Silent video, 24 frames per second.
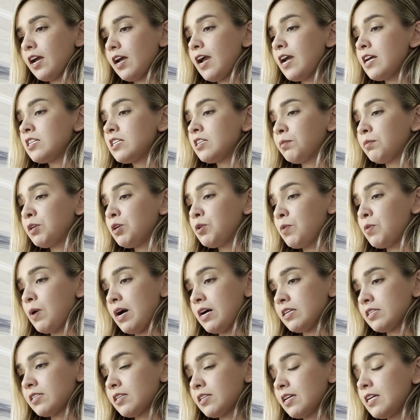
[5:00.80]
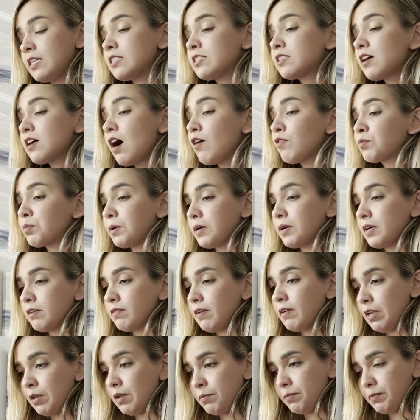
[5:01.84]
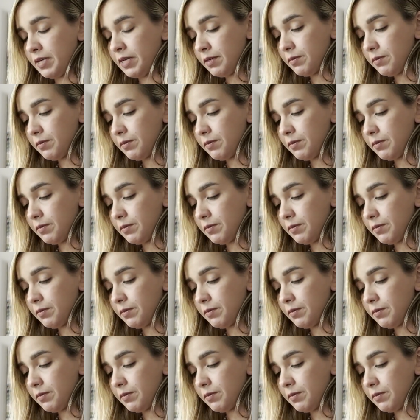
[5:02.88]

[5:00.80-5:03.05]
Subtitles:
AWS and software development.